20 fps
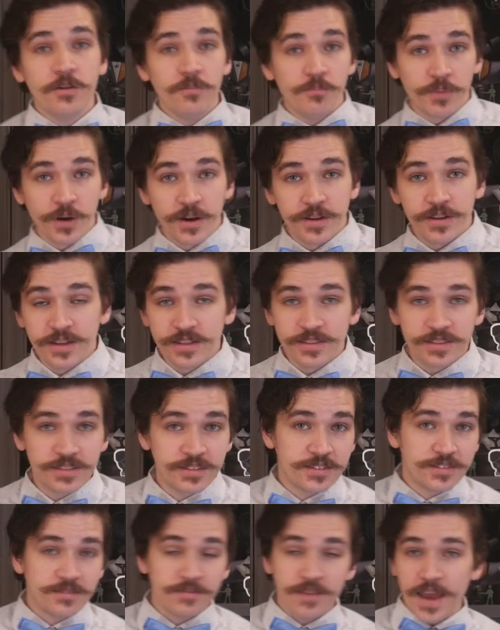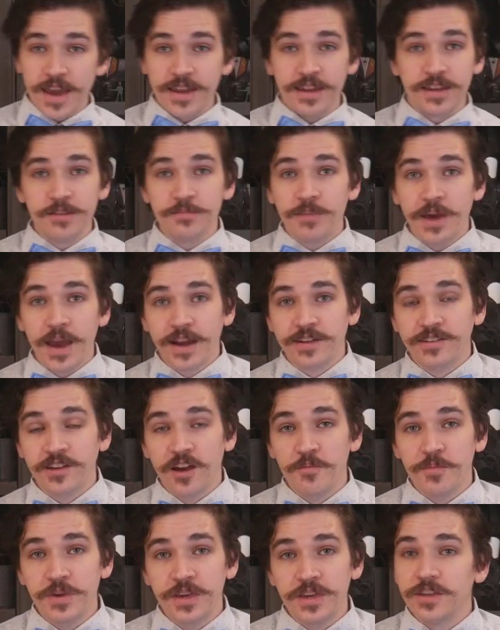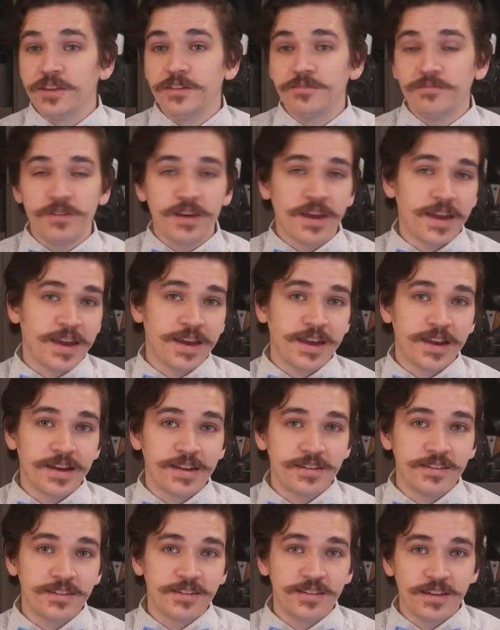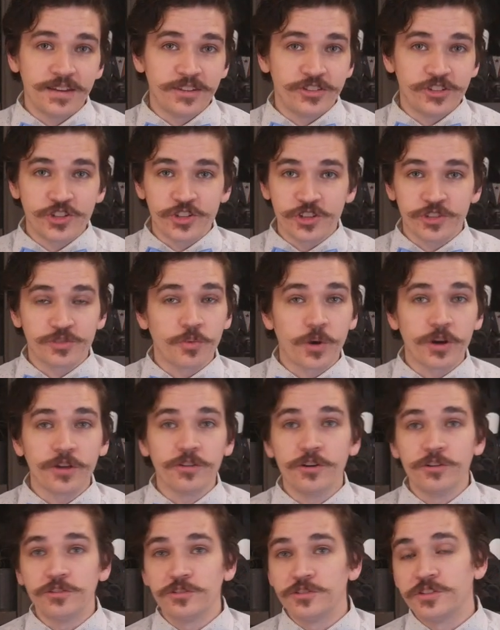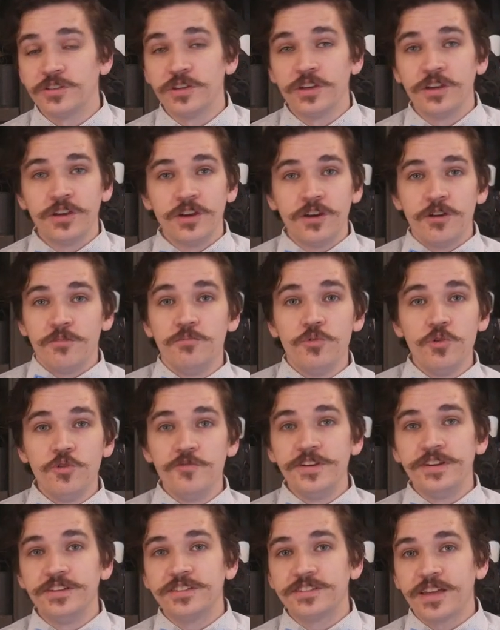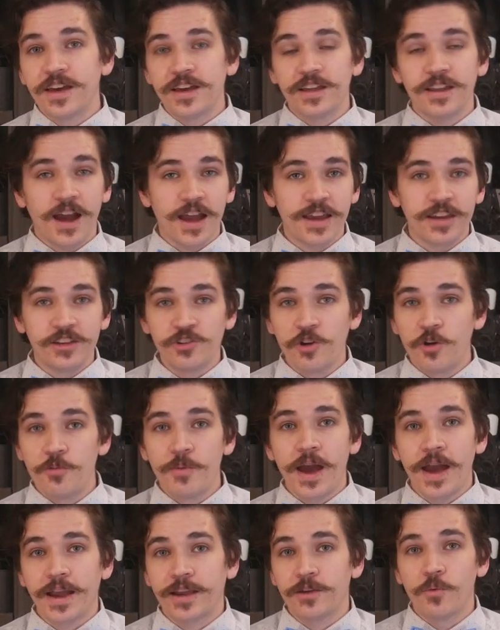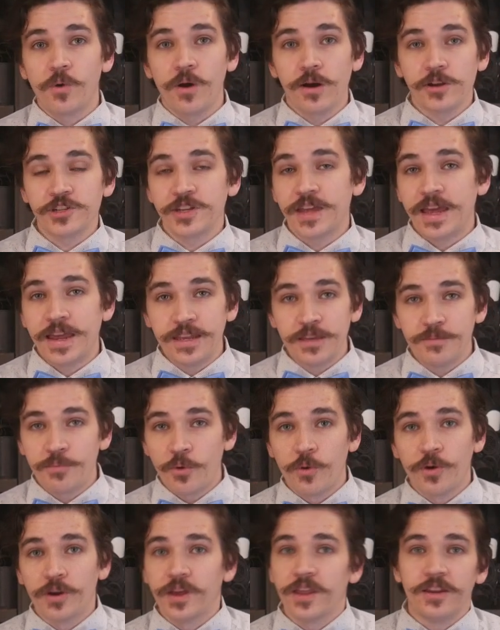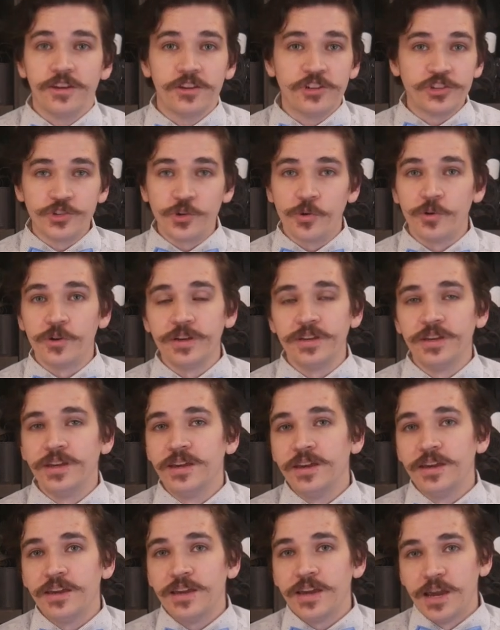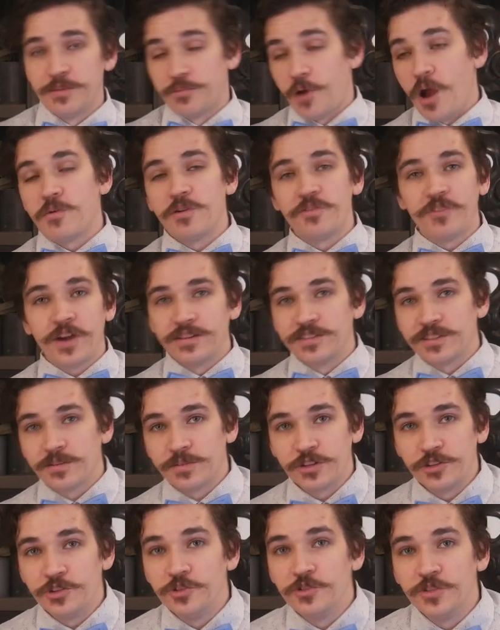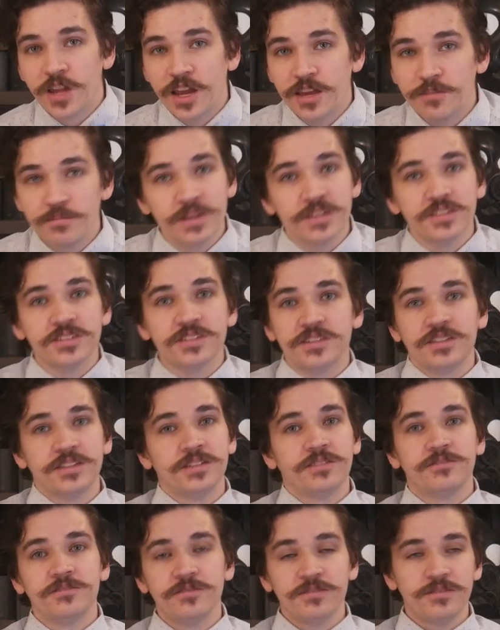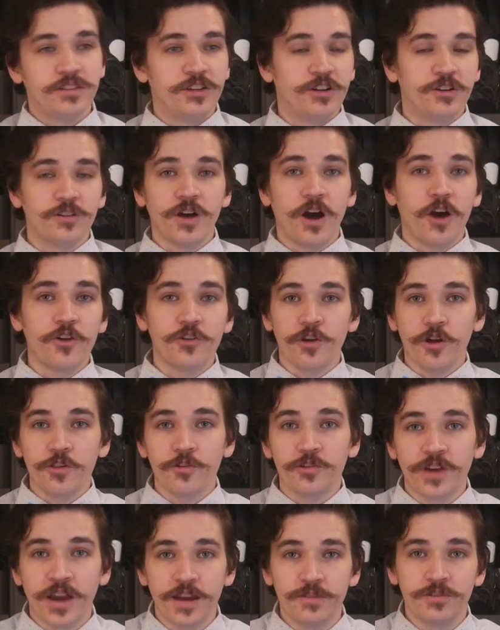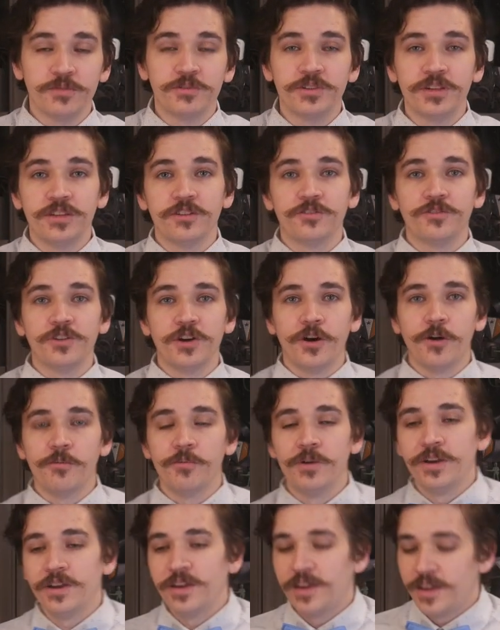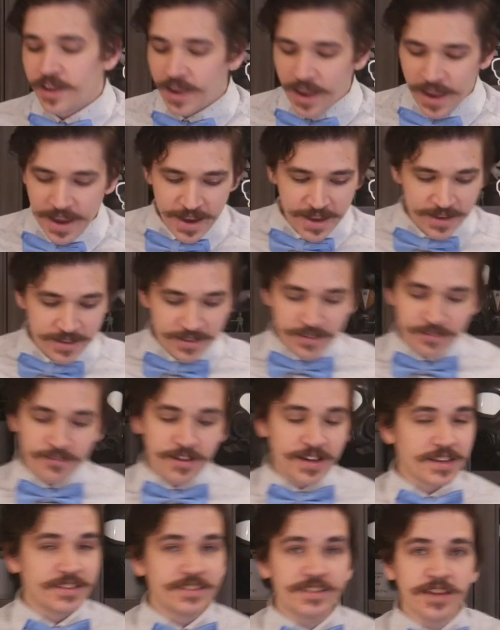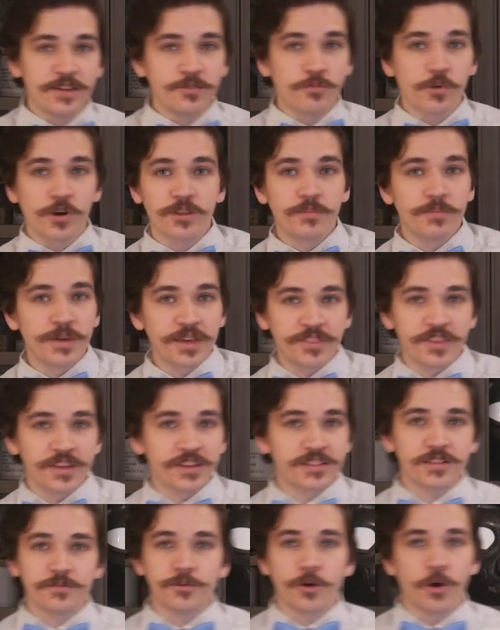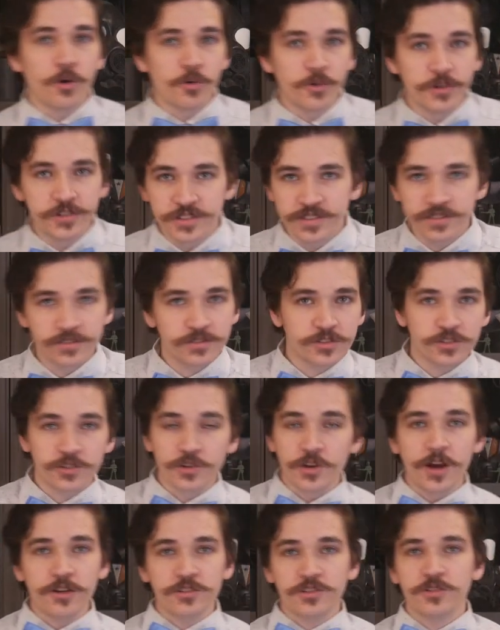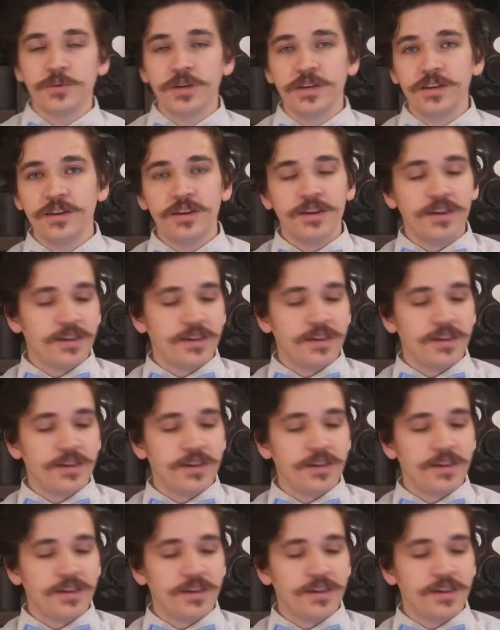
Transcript: But it's had an impact on me, and it's just one of those movies that I can go back and watch at any point and enjoy, and probably find something new that I missed, the 100 other times I've seen the film. And like I said, one of the big things that have always stood out to me